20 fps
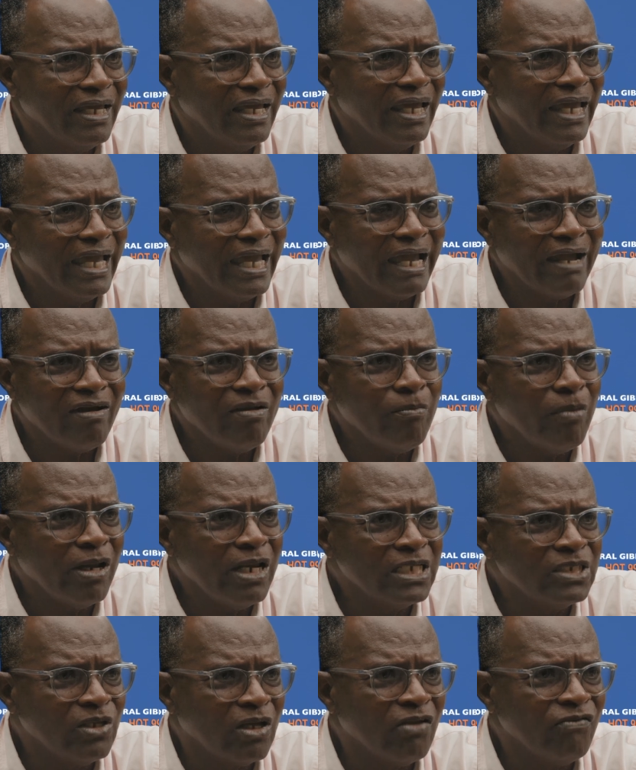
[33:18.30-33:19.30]

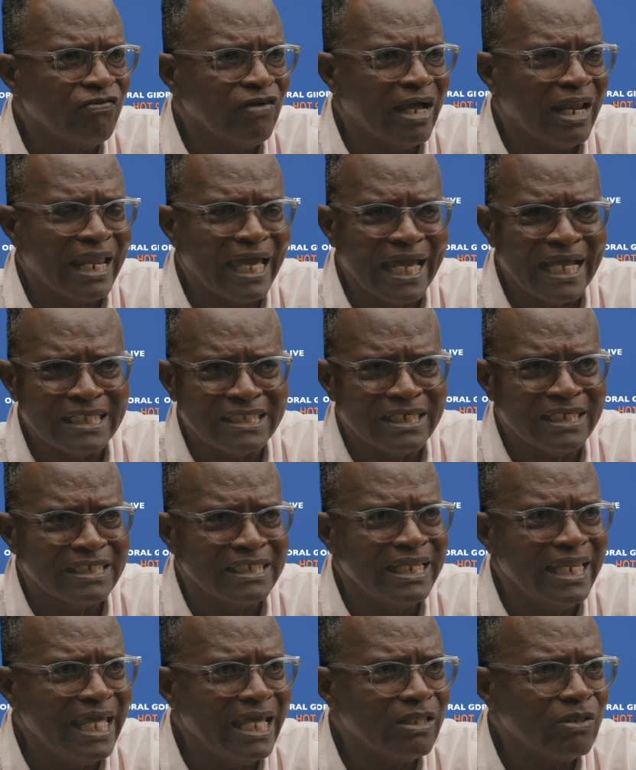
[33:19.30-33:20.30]
Everybody's looking for alliances.
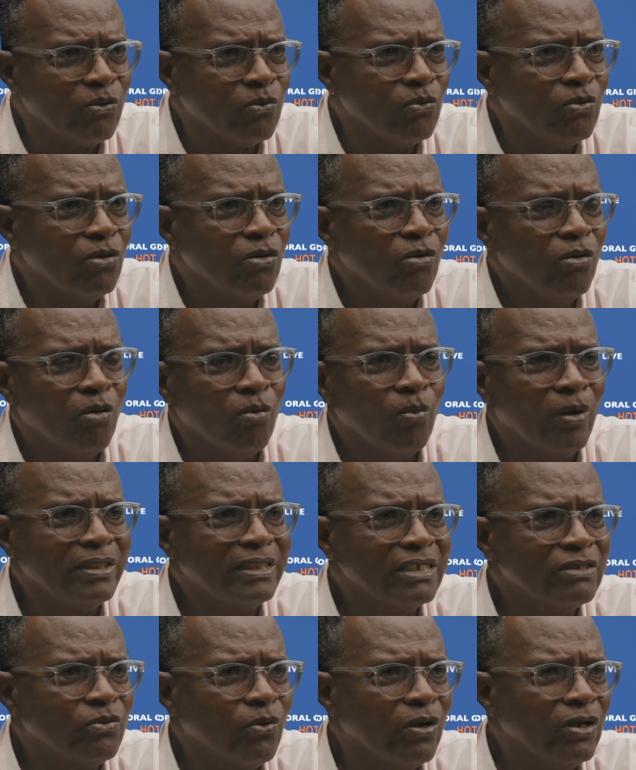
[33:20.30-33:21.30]
NATO. What
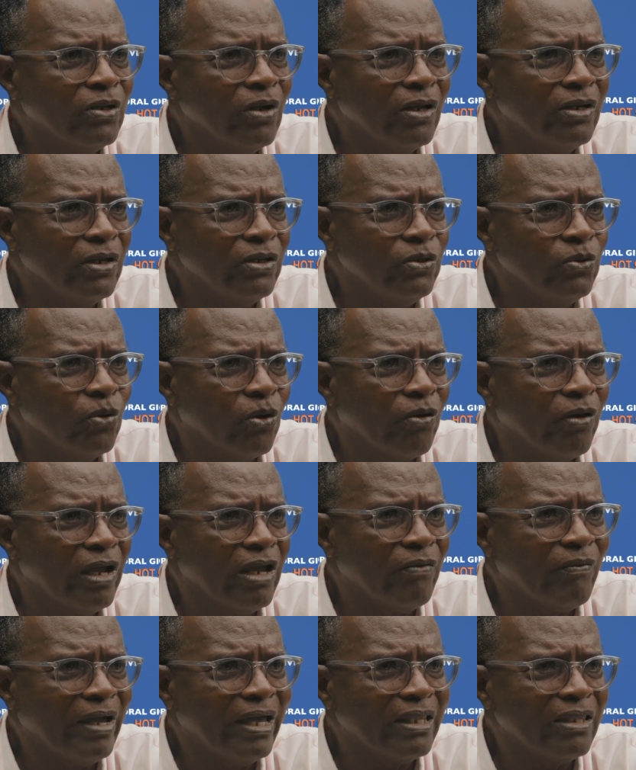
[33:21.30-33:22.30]
is going on in Ukraine
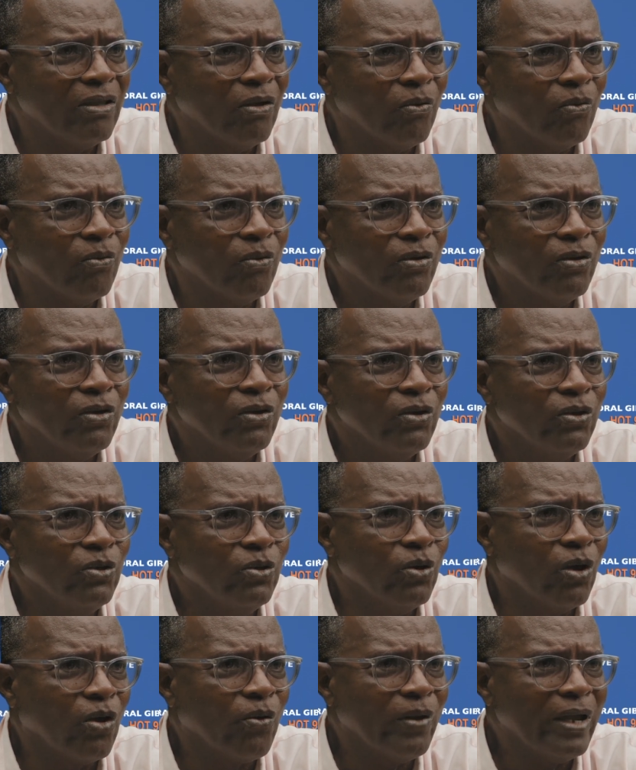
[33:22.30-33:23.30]
right now?
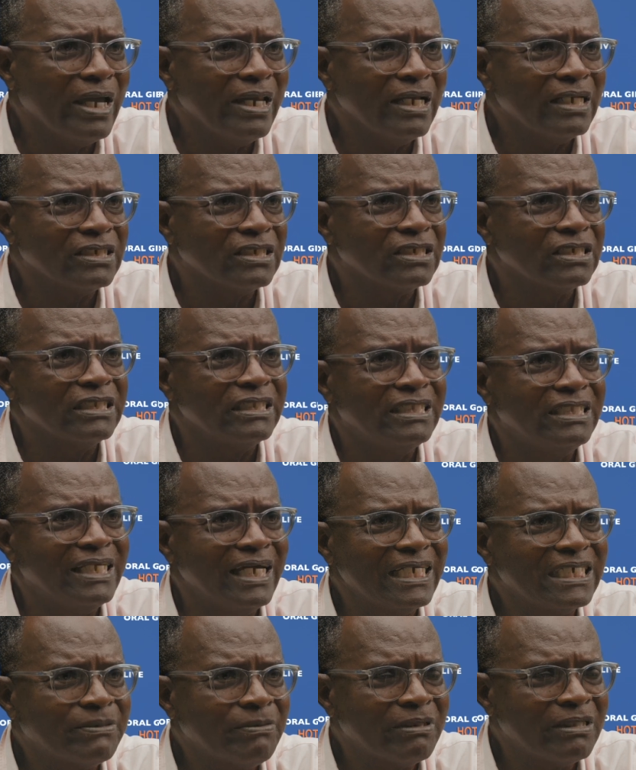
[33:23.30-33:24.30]
Ukraine is
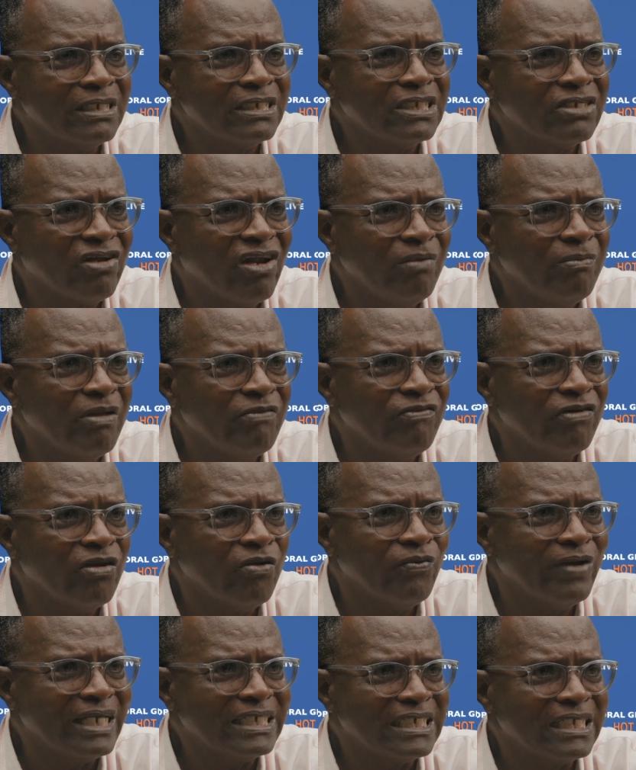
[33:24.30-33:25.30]
desperately screaming for the
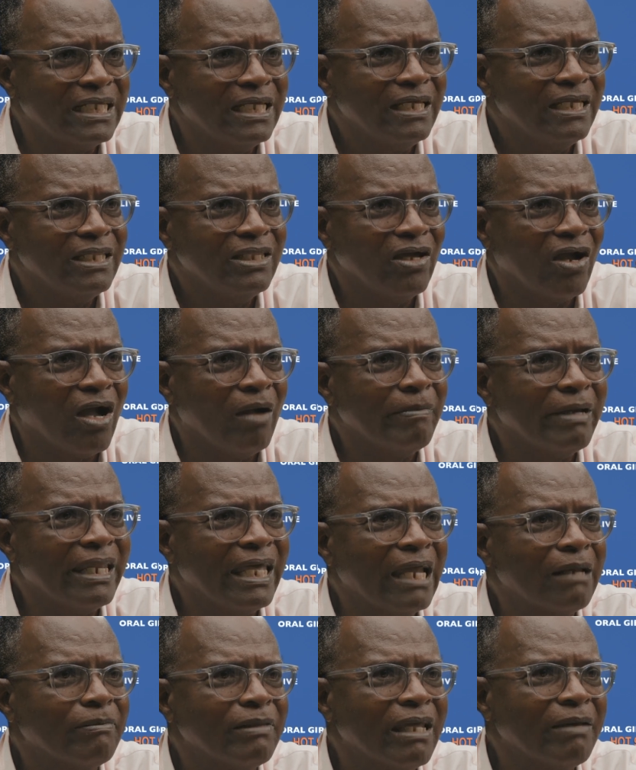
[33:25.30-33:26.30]
West to come and
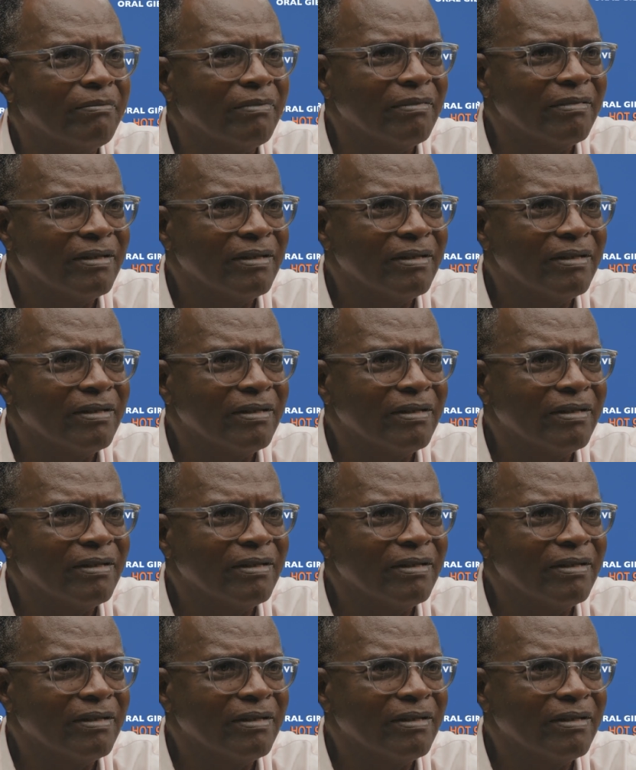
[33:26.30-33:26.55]
help them.